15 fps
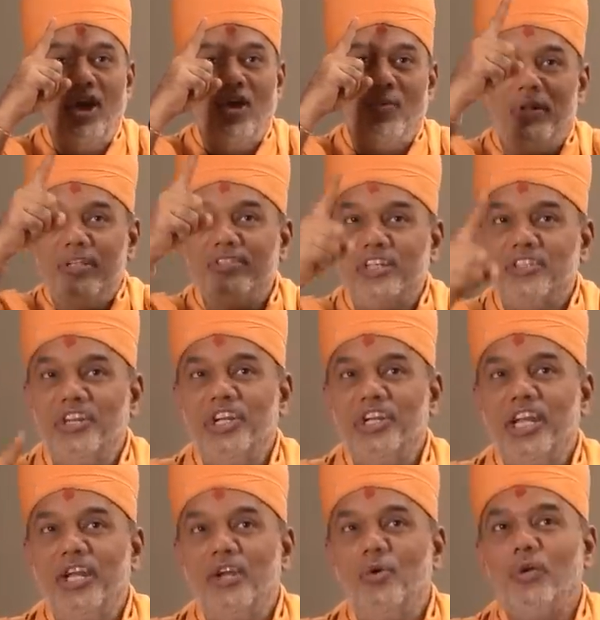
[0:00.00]
When Sachin
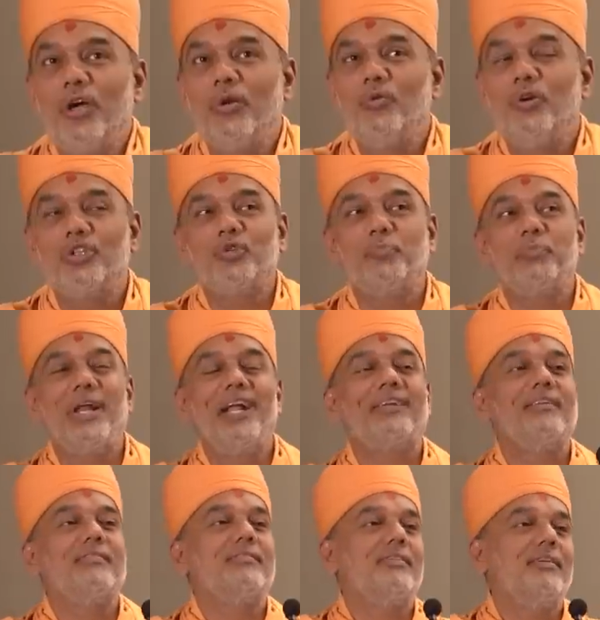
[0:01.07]
Tendulkar was
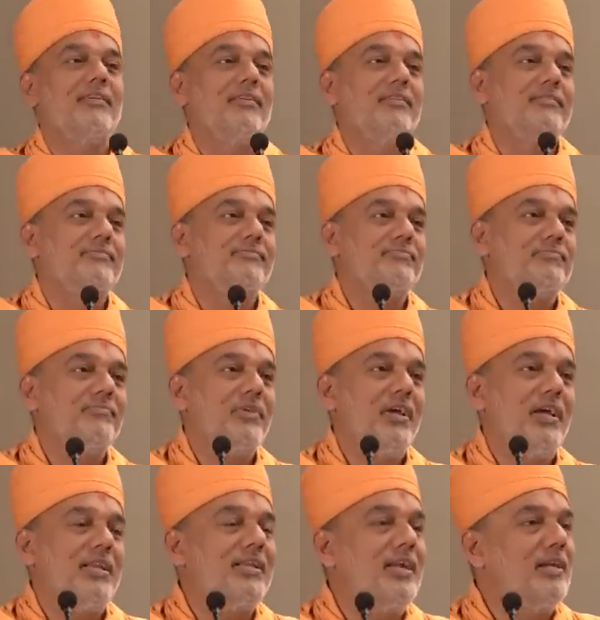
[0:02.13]
practicing
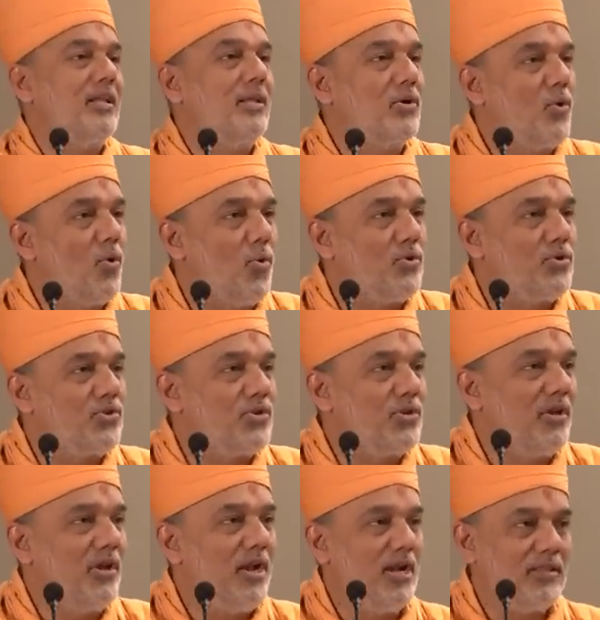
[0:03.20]
and getting coached
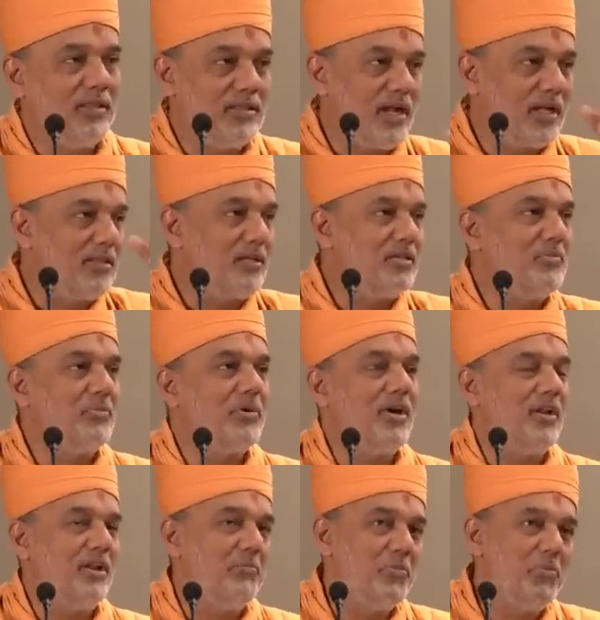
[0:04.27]
at the Dadar
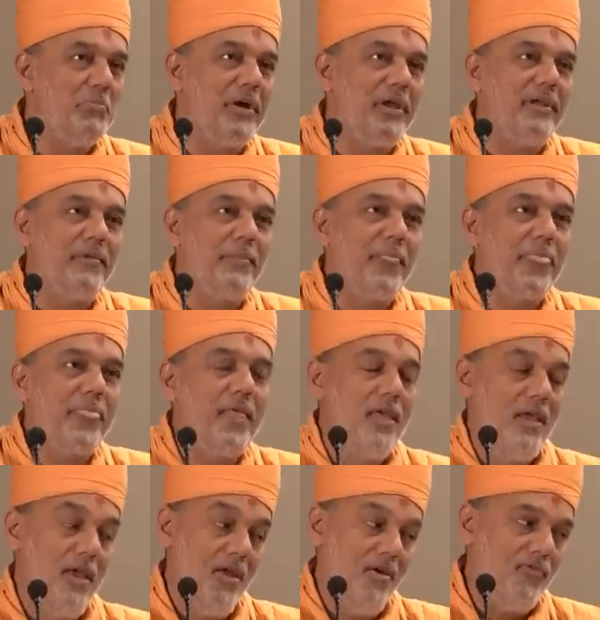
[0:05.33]
Gymkhana in Mumbai,
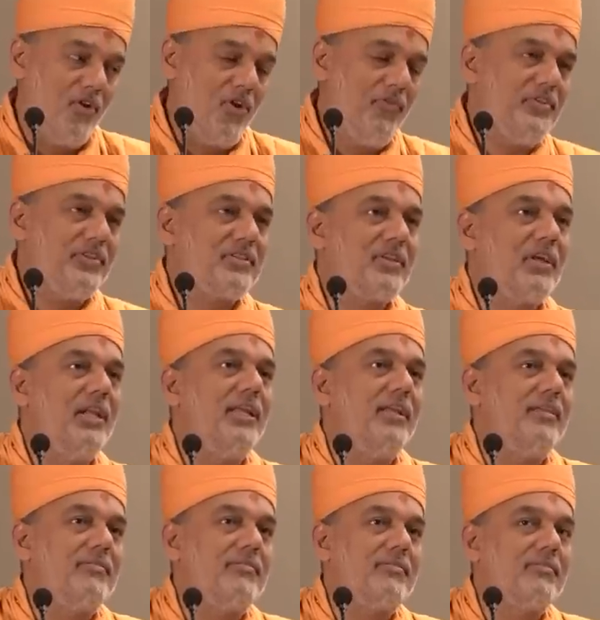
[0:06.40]
one of his
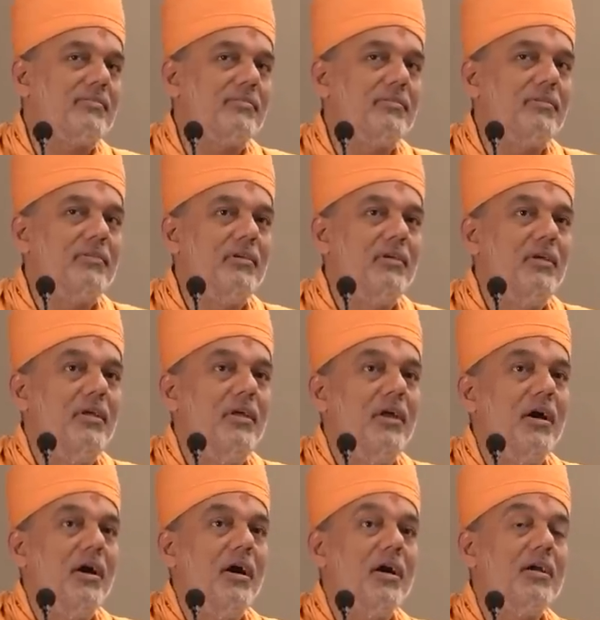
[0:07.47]
colleagues,
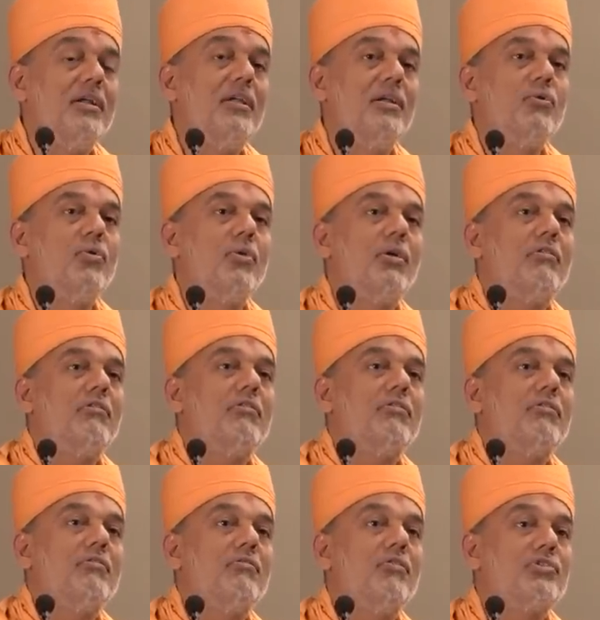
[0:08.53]
Anil
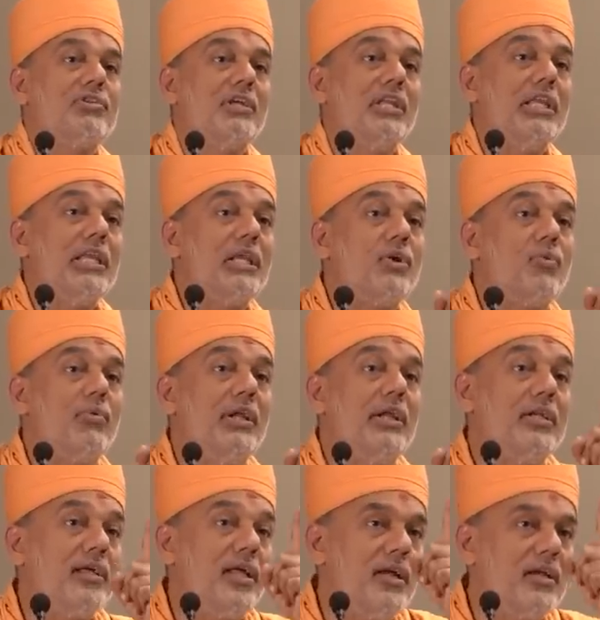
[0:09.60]
Gurav, was an equally
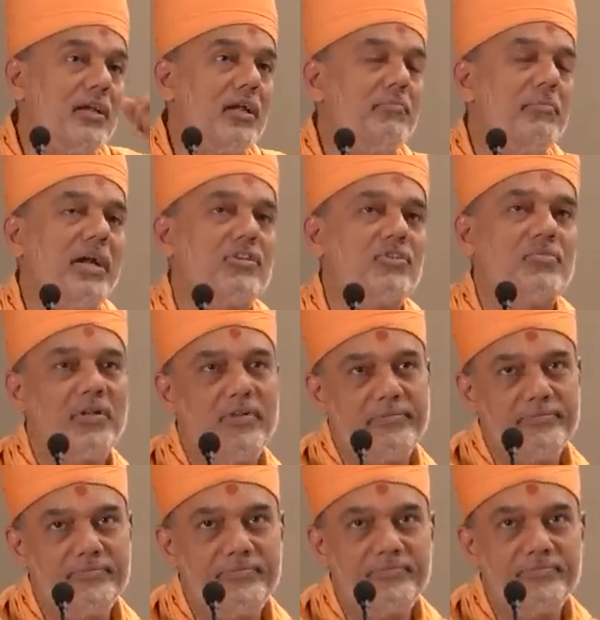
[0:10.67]
talented batsman,
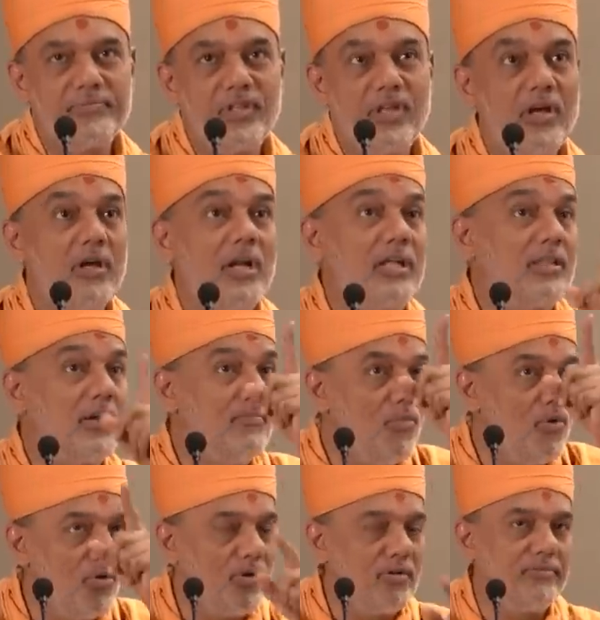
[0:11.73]
rather
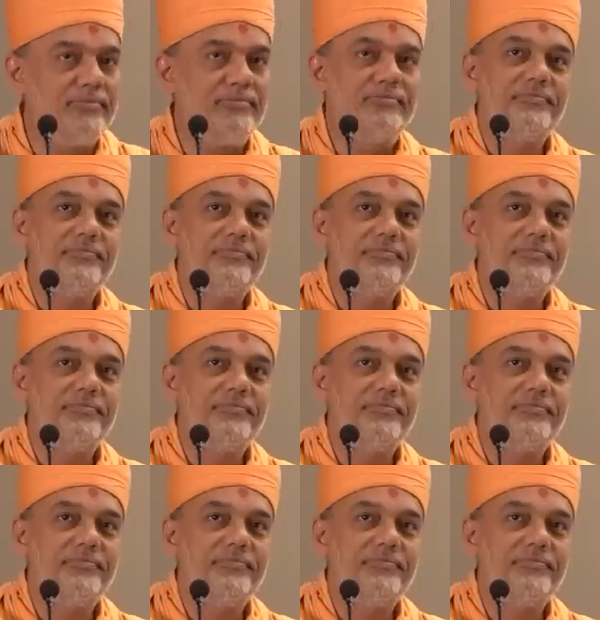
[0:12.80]
more.